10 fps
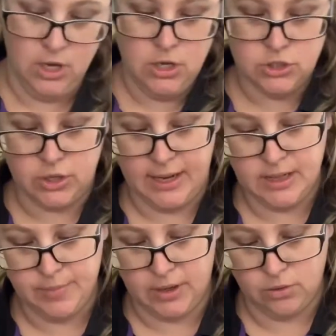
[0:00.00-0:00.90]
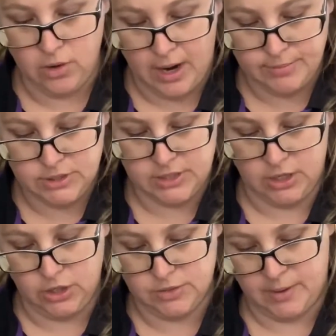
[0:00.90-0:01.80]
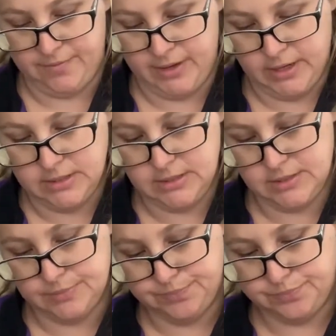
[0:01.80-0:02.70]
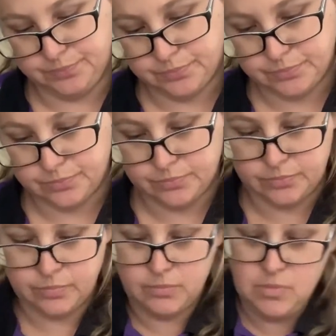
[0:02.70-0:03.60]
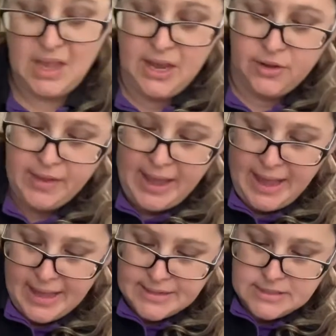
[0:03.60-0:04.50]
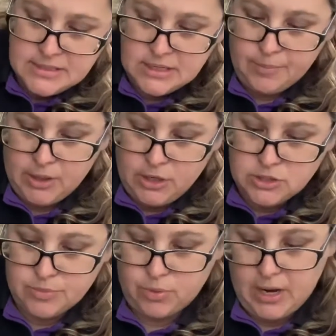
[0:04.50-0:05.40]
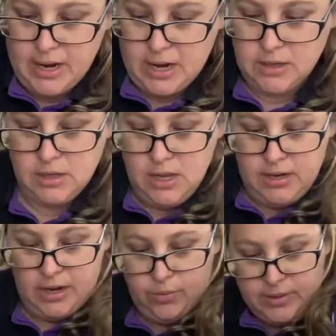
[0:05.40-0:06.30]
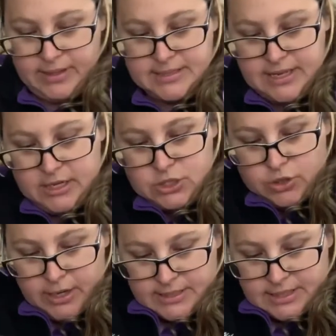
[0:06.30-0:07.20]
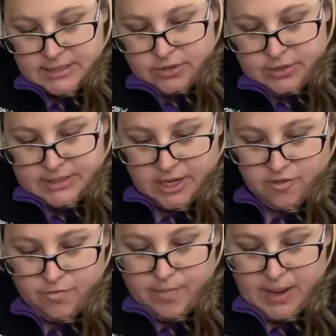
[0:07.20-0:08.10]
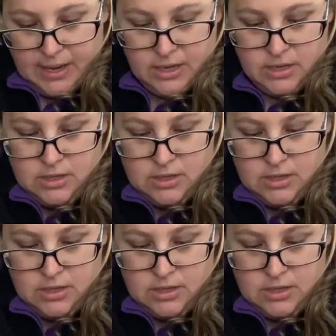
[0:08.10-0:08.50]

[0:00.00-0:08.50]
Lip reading: So in the middle, I'm just going to use my fingers, and on the ends, I'm going to use a brayer. Now what that's going to do is that's going to give me